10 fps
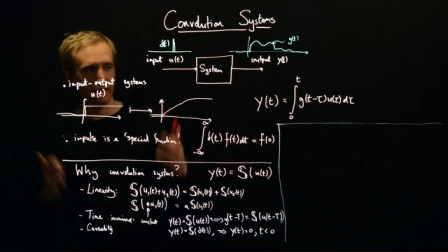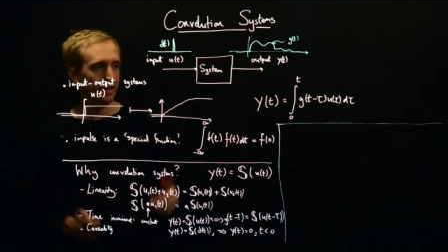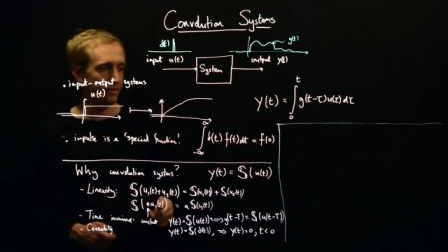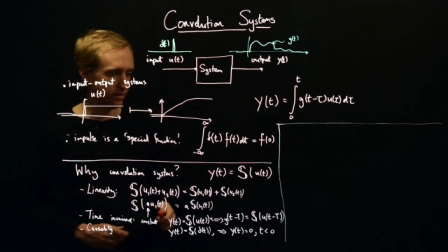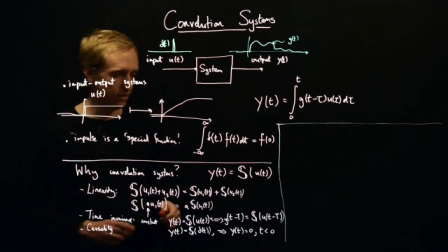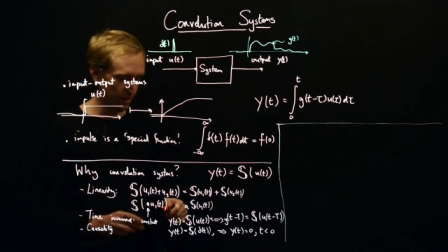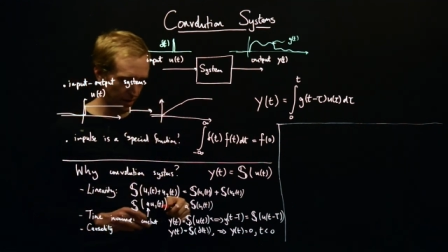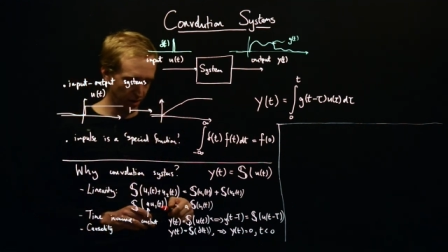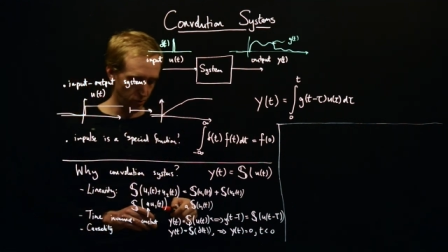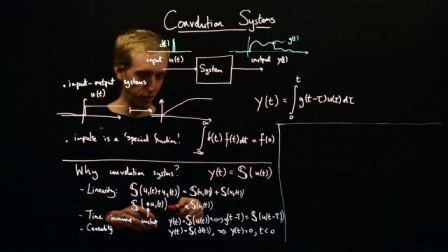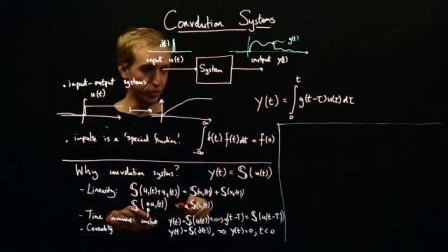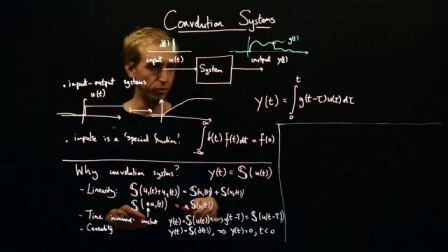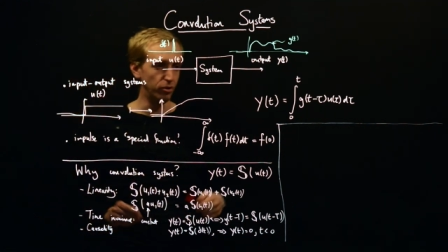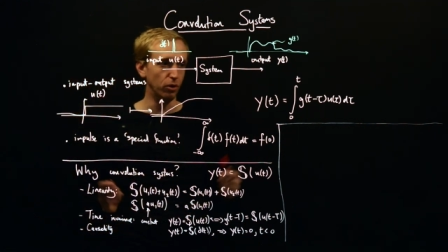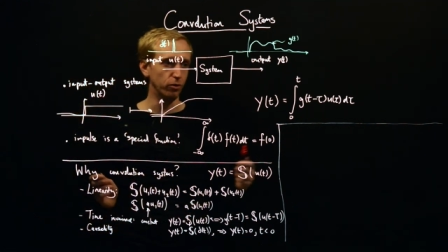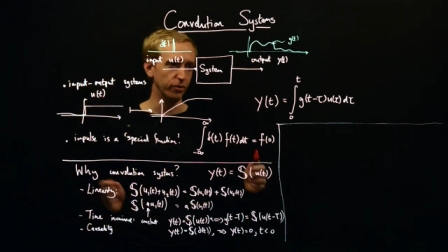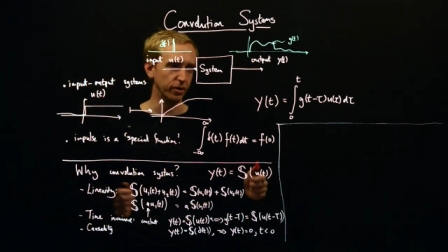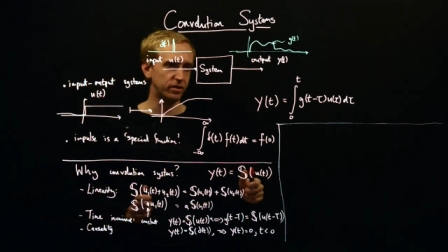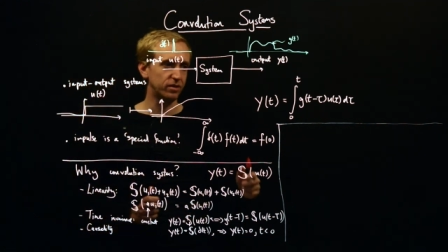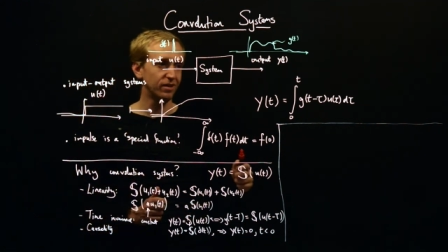And we also know
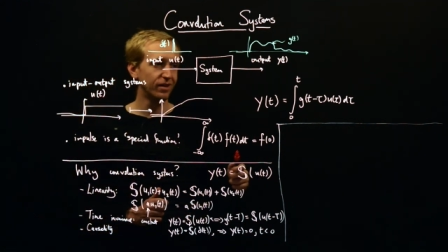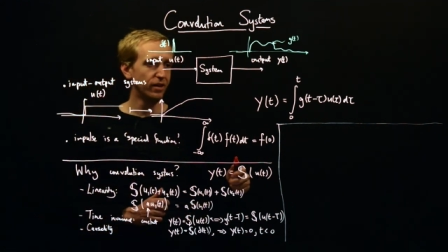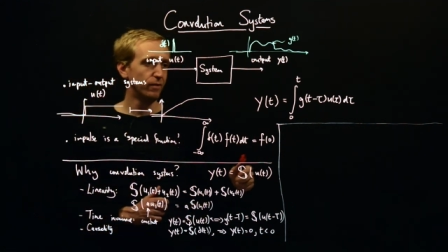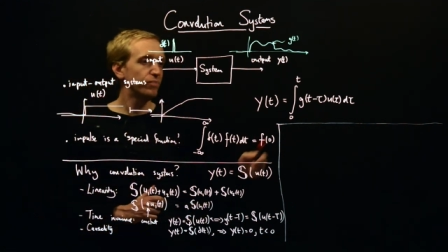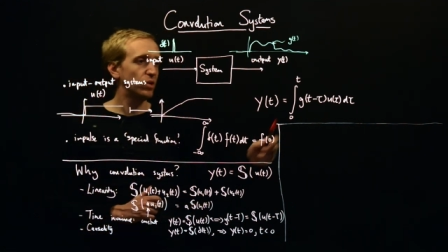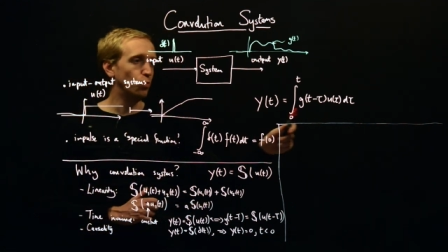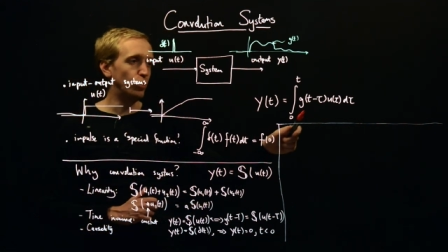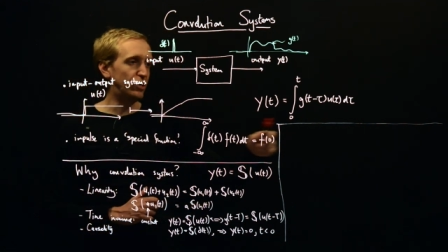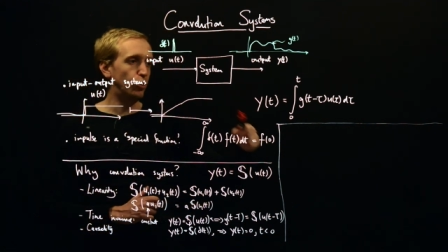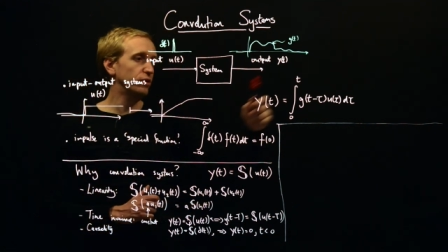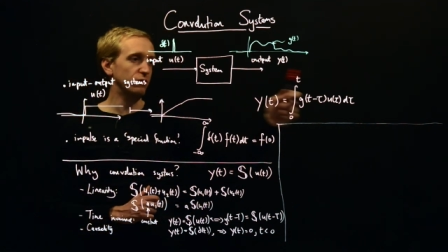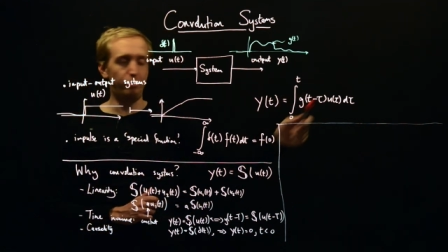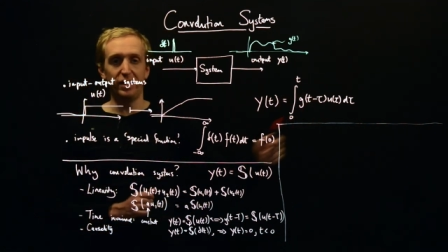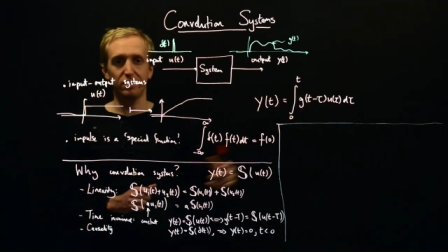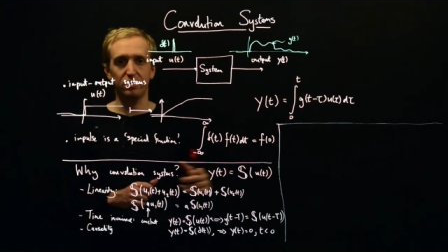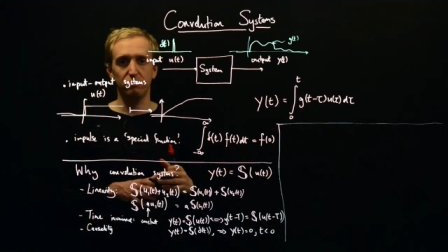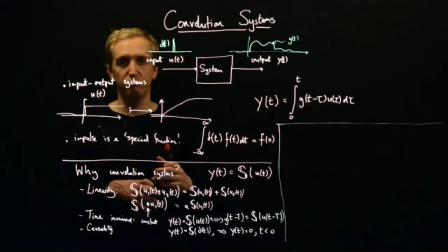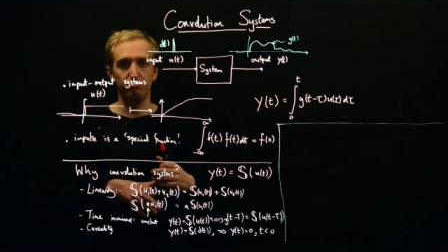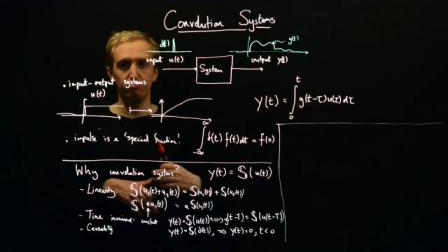that we couldn't have picked